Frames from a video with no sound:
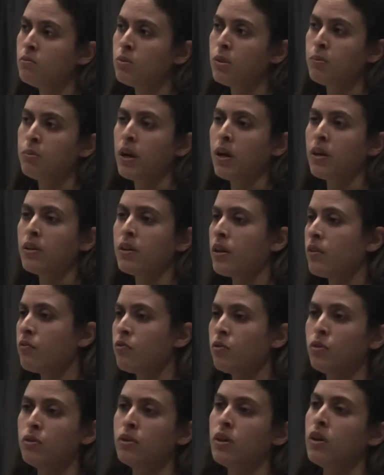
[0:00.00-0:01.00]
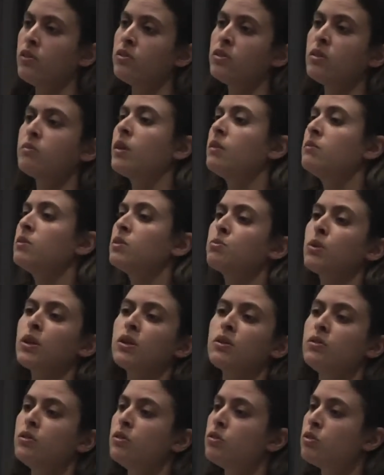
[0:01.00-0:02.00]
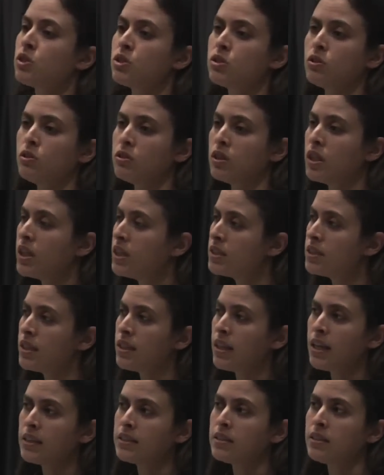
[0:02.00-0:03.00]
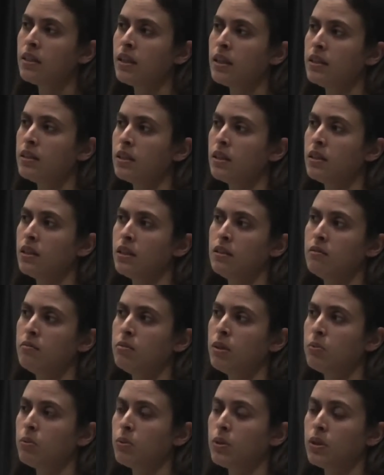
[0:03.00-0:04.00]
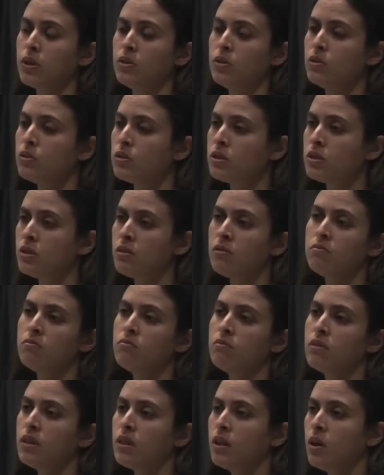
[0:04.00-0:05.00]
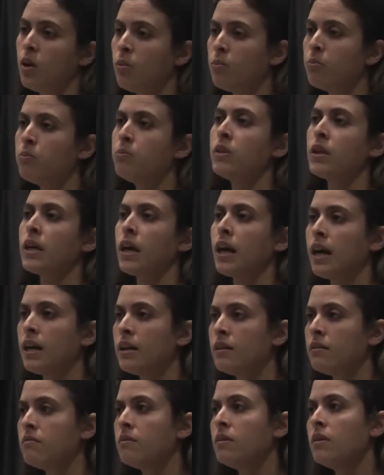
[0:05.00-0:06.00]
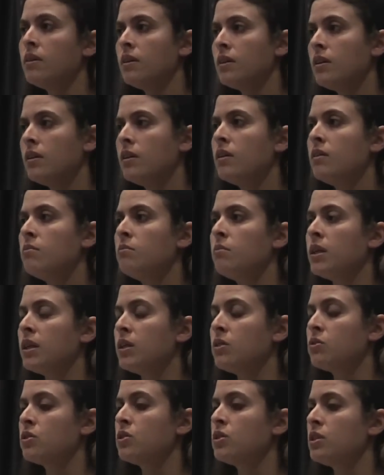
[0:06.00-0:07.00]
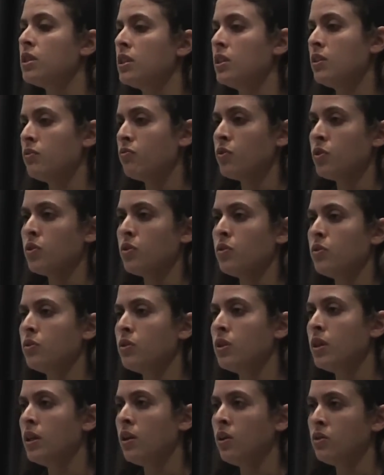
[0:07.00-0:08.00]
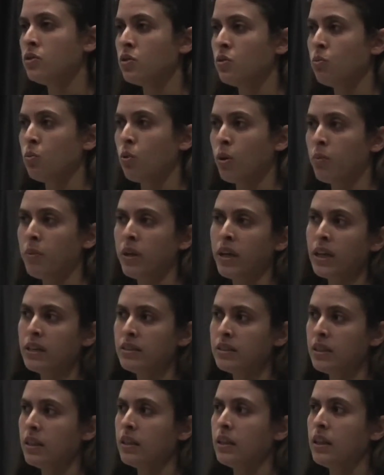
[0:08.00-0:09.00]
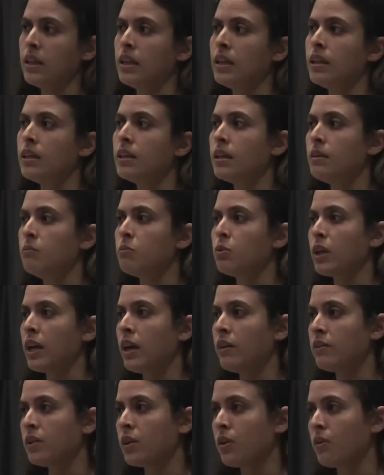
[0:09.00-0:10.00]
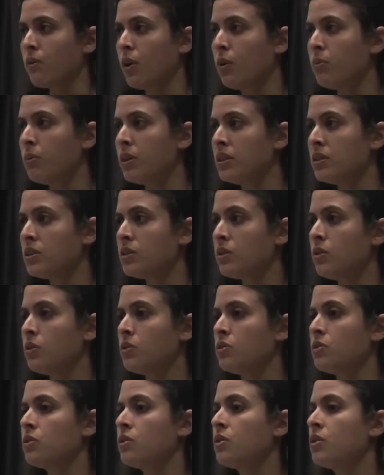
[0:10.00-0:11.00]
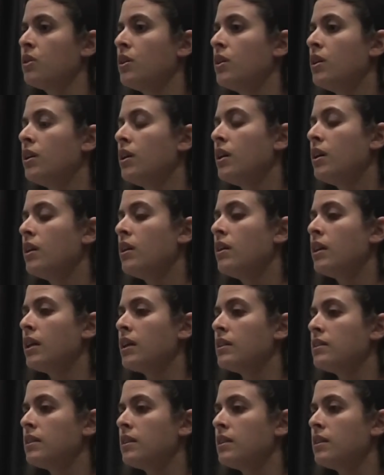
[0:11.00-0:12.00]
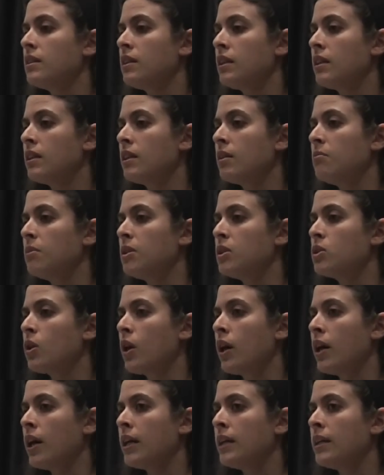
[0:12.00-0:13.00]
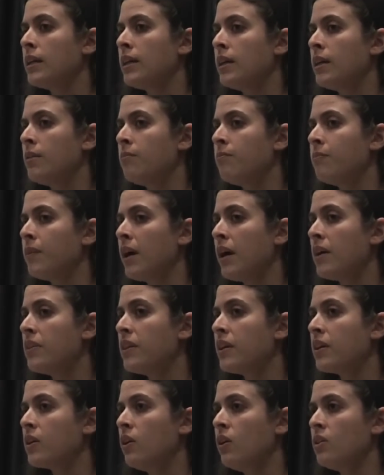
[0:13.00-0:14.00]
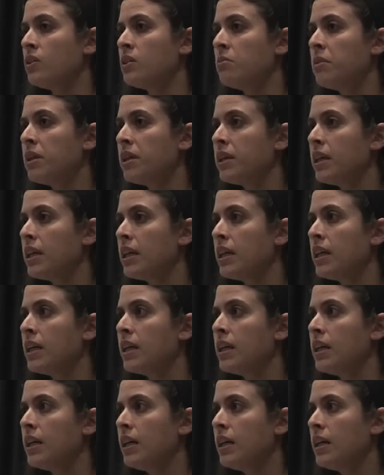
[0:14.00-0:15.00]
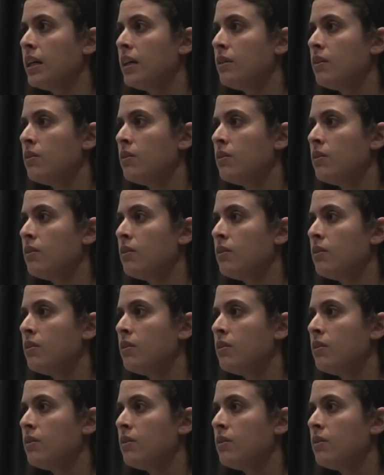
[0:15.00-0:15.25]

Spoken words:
prepare their food, I'll sometimes sprinkle nutritional yeast, and that's an idea that people can use to help the cat be interested in the food, and also warming it gently can bring out the aromas. So those are things that can be tried. I think ultimately,